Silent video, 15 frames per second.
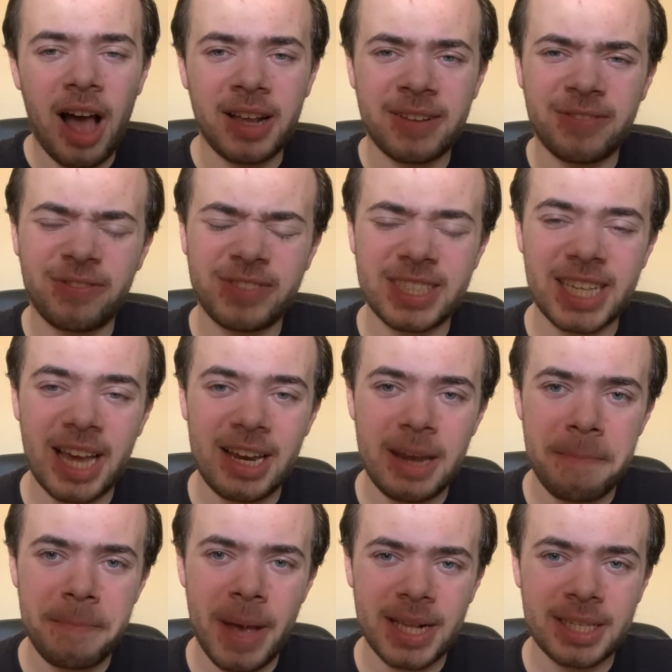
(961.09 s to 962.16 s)
I say,
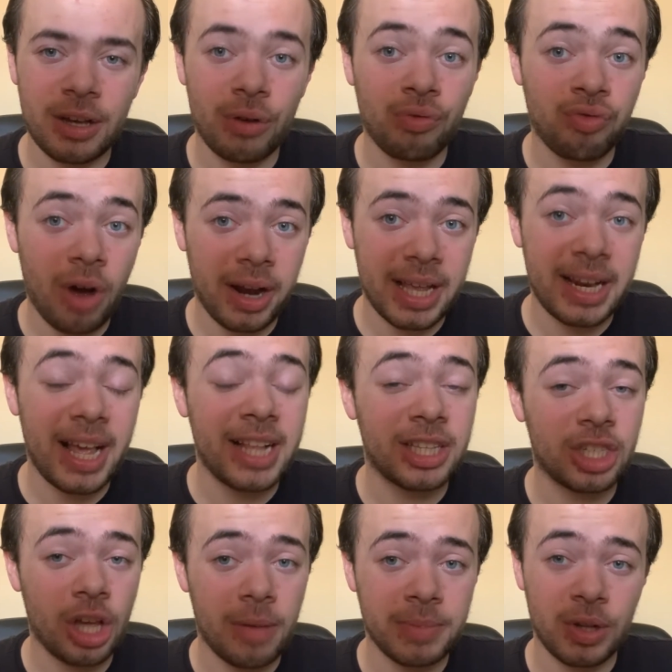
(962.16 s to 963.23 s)
the better running in
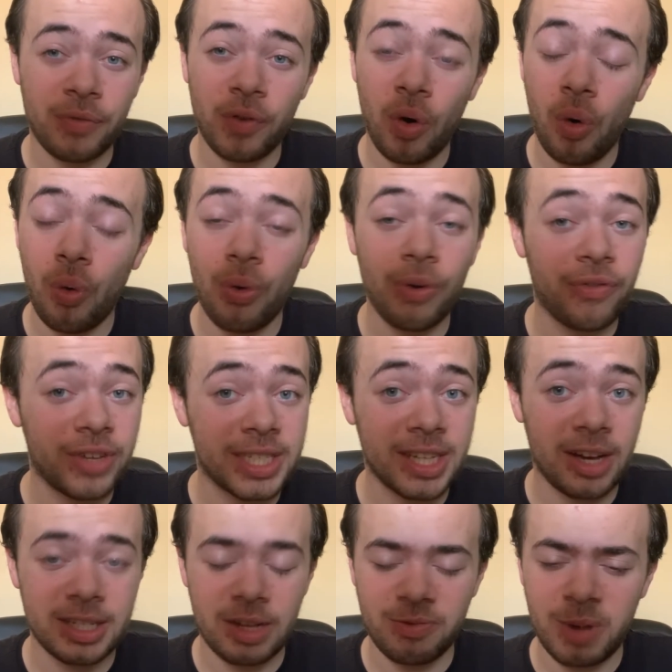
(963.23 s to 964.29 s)
terms of all the
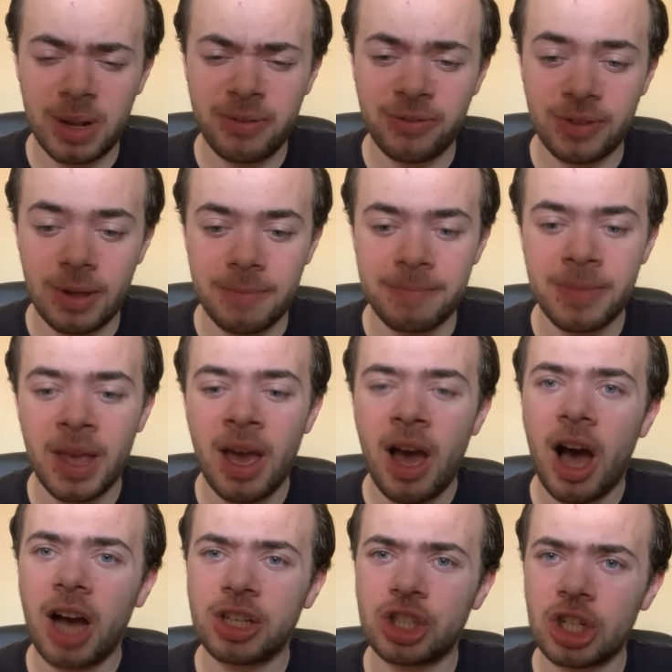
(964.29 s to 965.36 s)
sides above them,
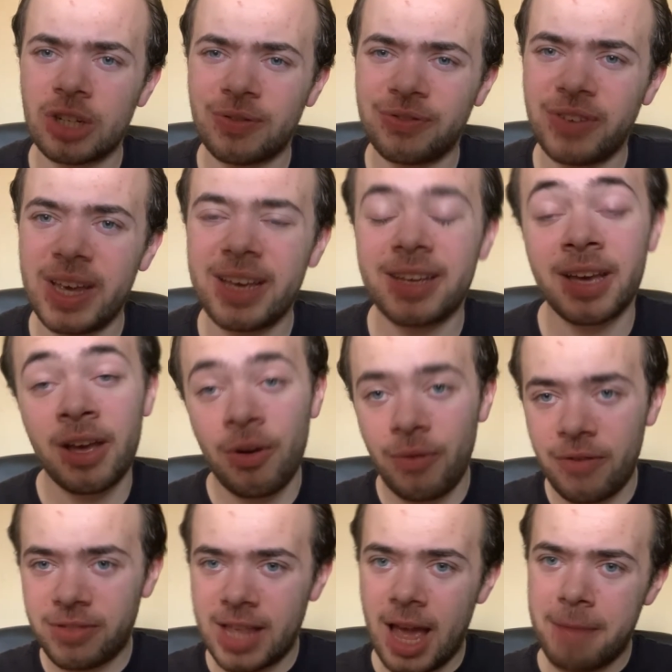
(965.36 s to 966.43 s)
I just think
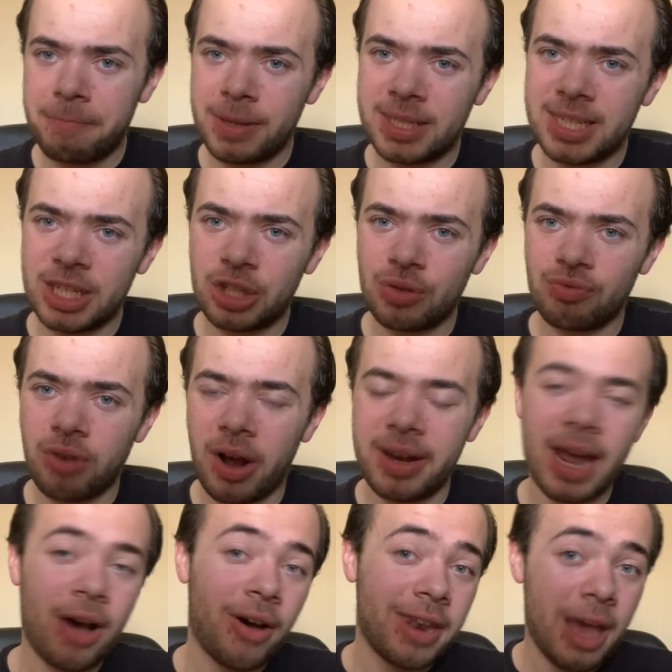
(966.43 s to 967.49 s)
with their position right
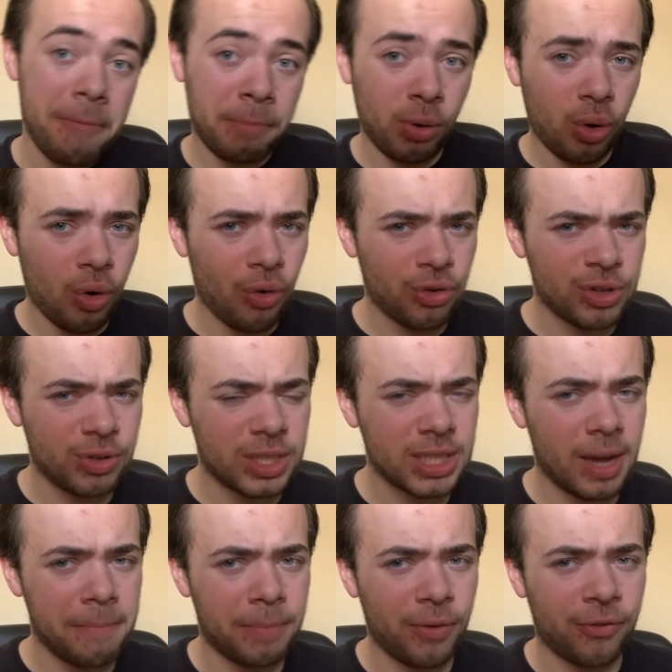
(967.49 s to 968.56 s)
now and their poor
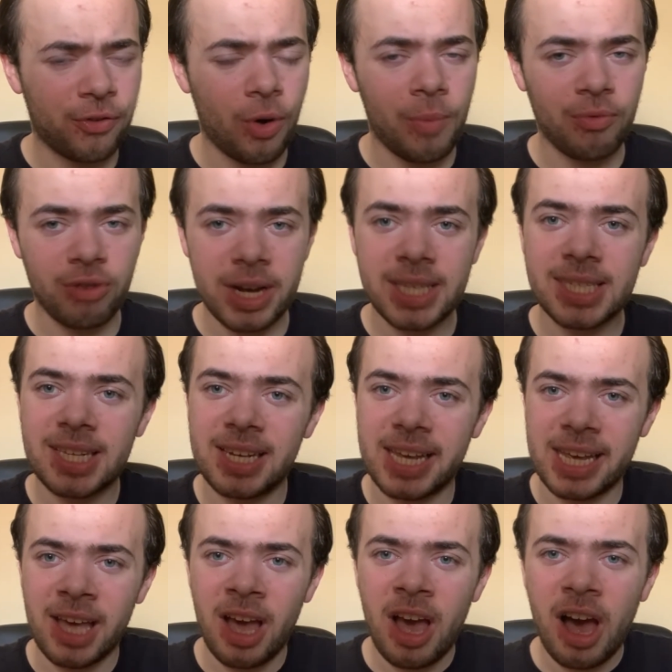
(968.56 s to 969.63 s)
slump of form
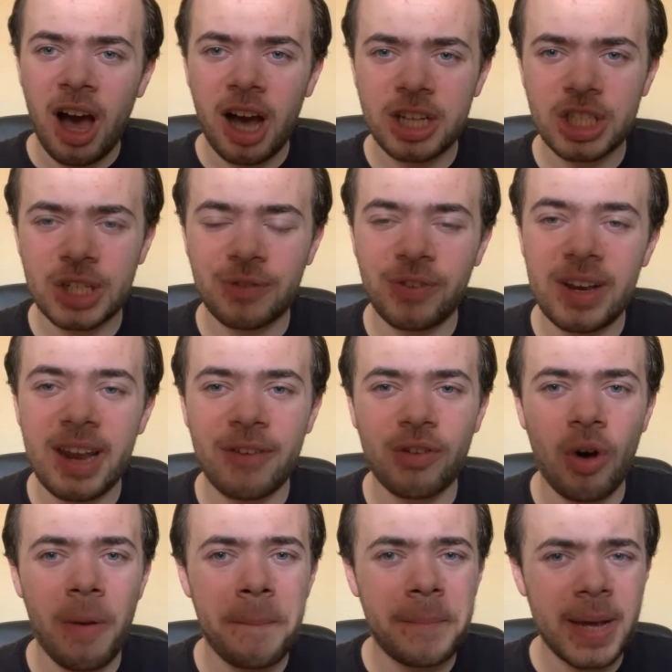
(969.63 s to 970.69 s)
recently, I just think they've
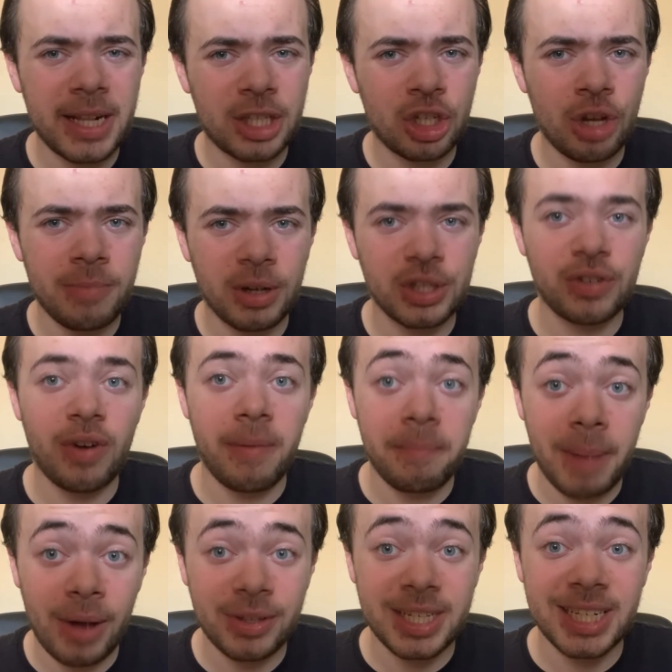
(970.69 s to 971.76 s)
got a bit too much of a
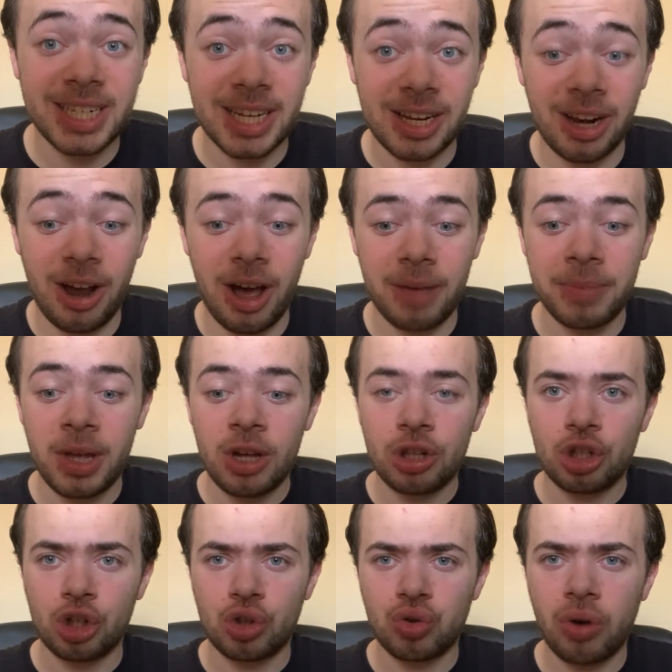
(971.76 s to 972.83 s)
mountain to climb
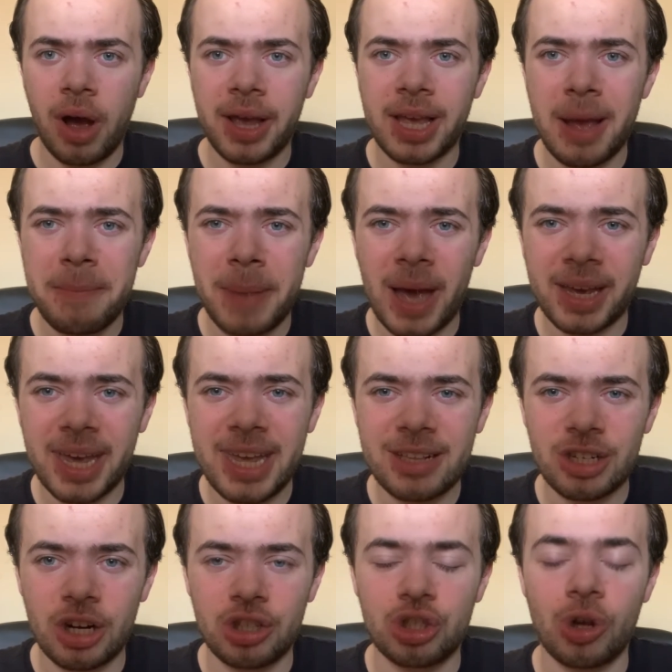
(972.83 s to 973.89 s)
to try and get back
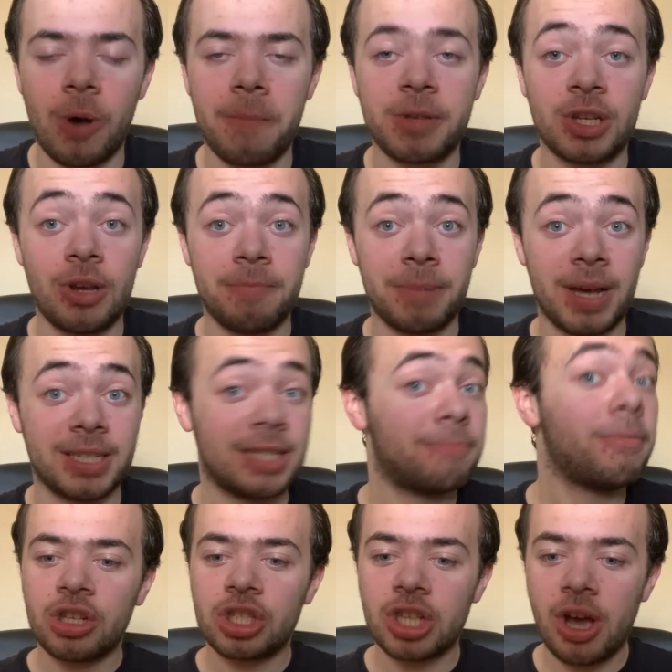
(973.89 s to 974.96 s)
into those top 2
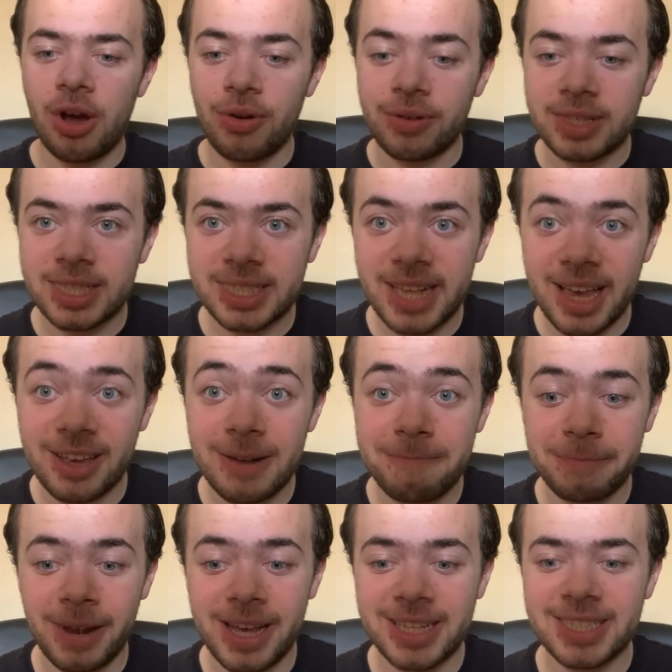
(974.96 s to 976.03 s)
places. So,
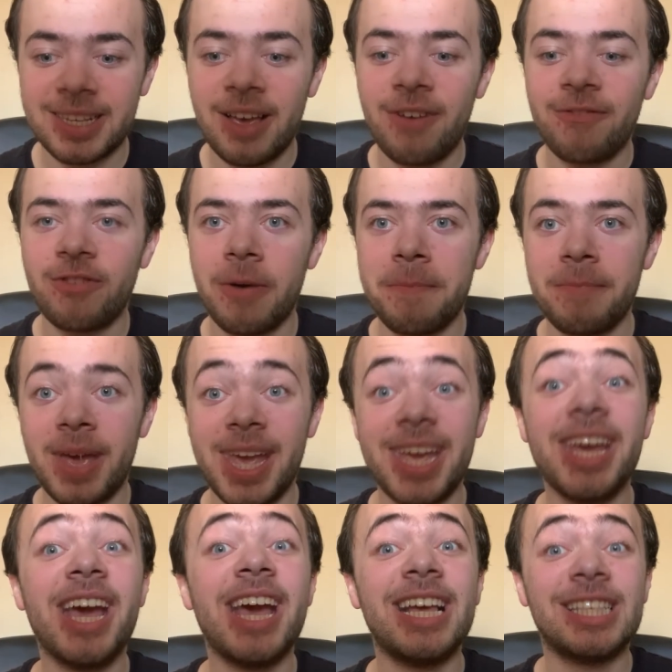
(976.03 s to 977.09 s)
2nd place for
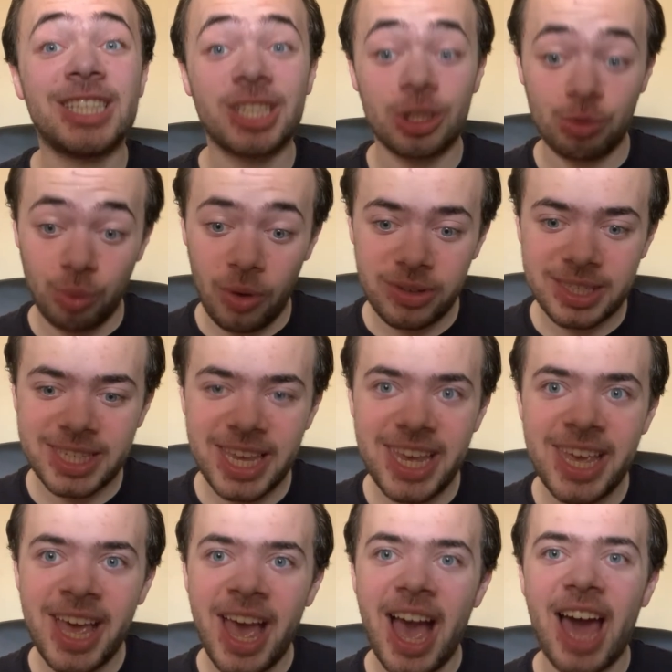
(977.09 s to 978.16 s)
me is
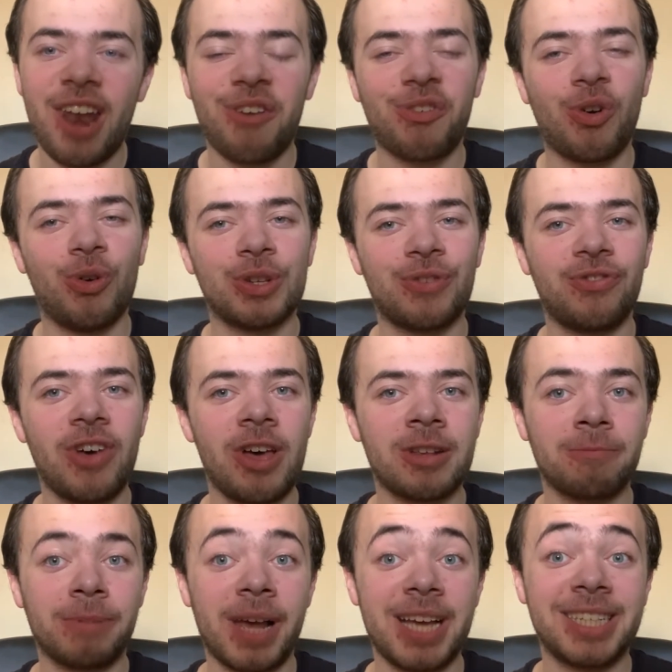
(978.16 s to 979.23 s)
Swansea, and of course
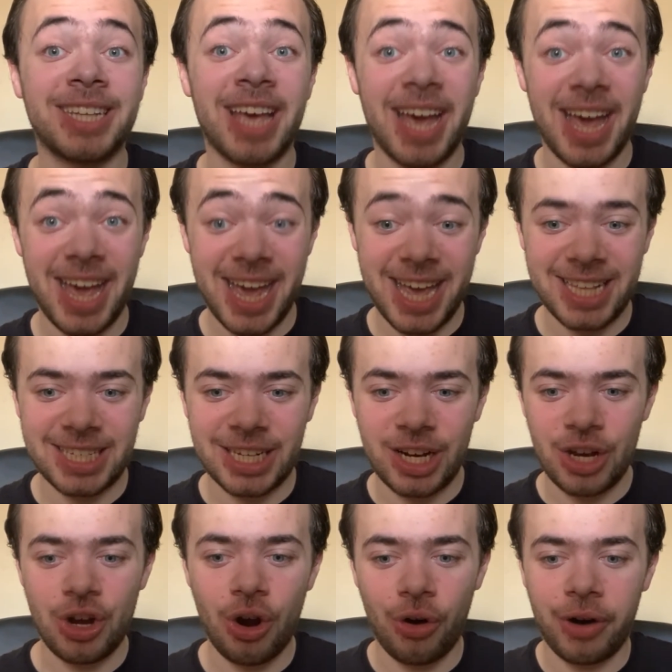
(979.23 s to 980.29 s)
1st place is
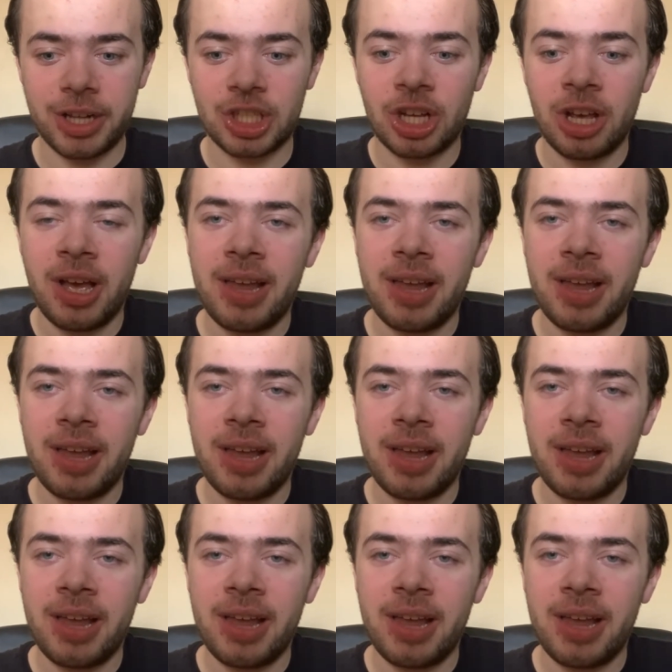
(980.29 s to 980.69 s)
Norwich.